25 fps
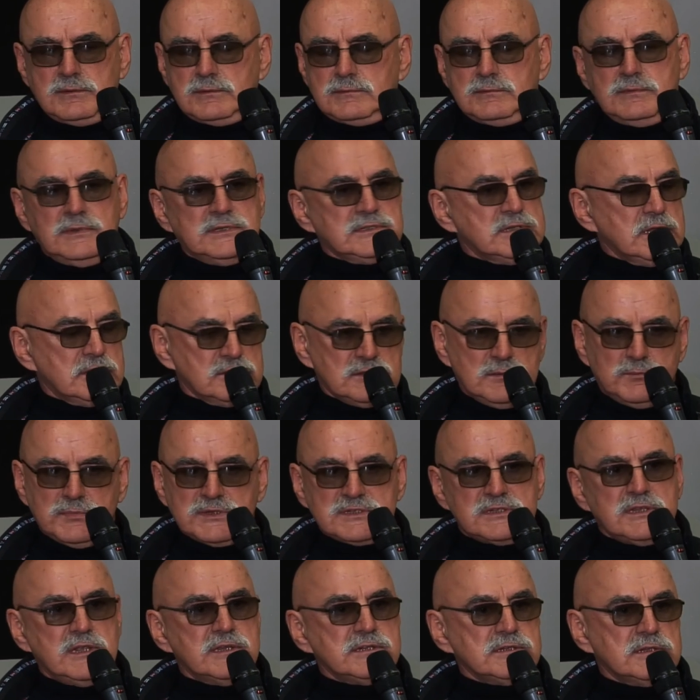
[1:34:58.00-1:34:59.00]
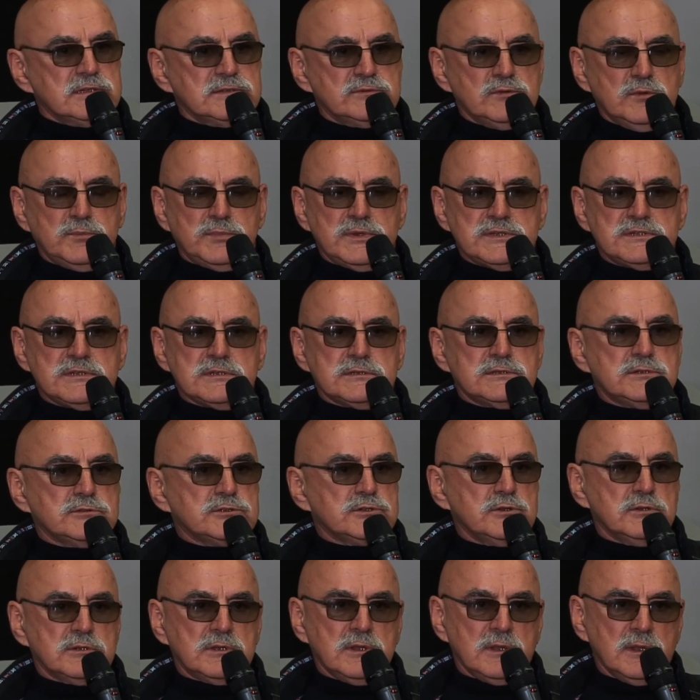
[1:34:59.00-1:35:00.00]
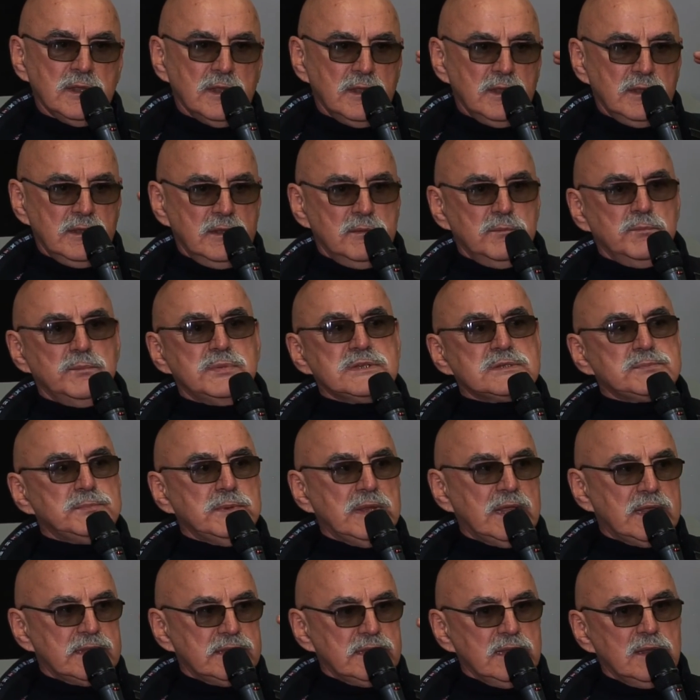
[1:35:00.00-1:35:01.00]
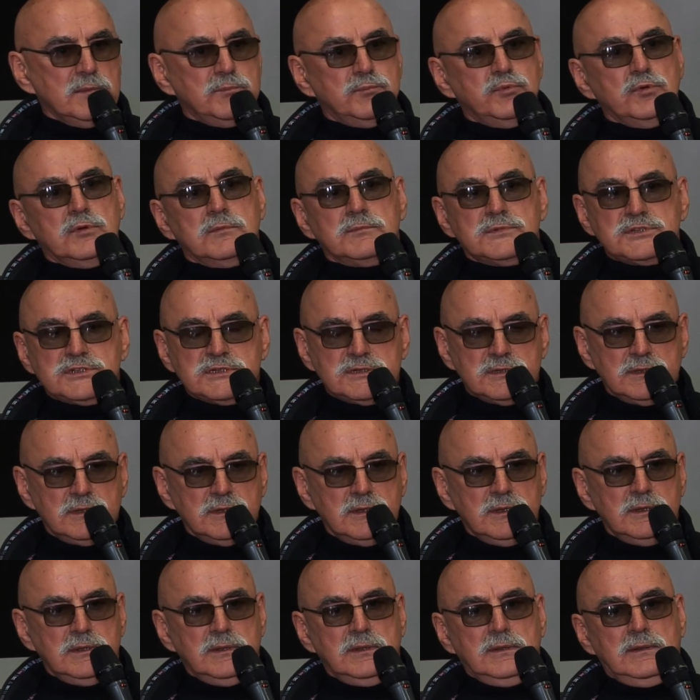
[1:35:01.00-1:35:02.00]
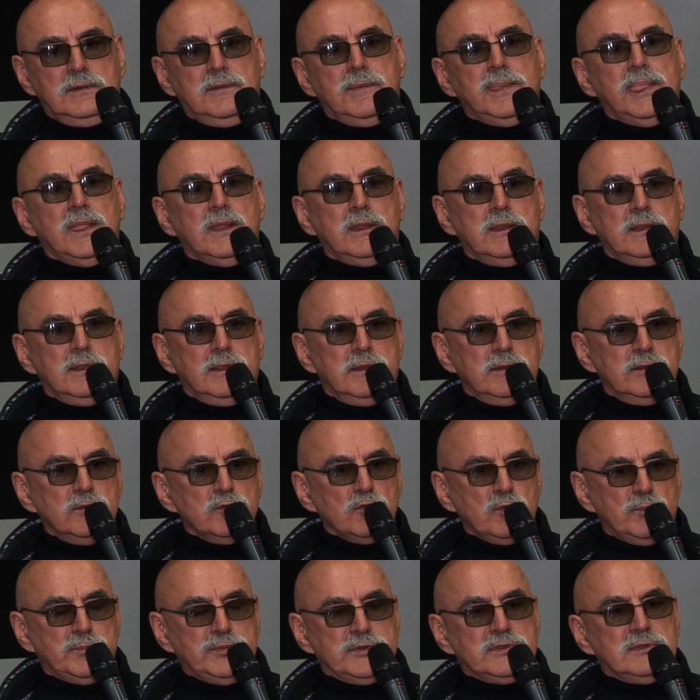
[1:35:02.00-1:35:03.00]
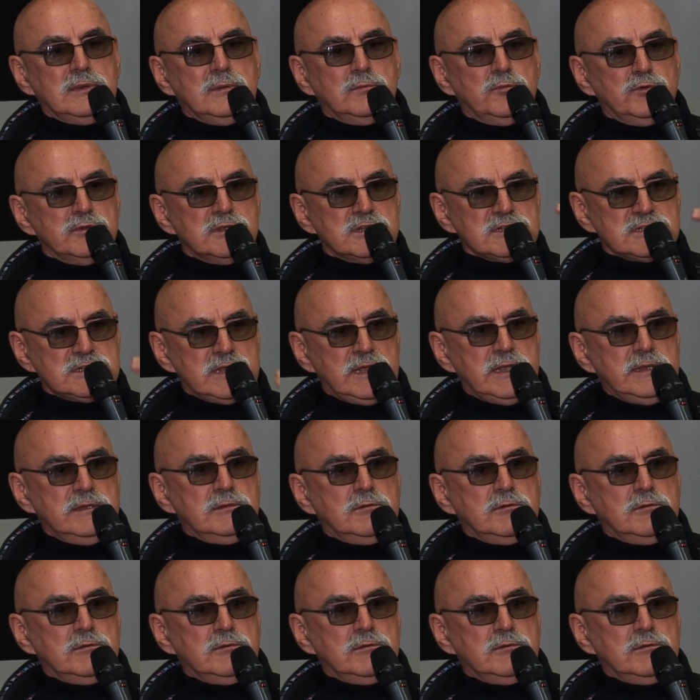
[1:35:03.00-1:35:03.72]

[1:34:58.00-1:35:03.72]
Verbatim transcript: usually goes not so well. For instance, I had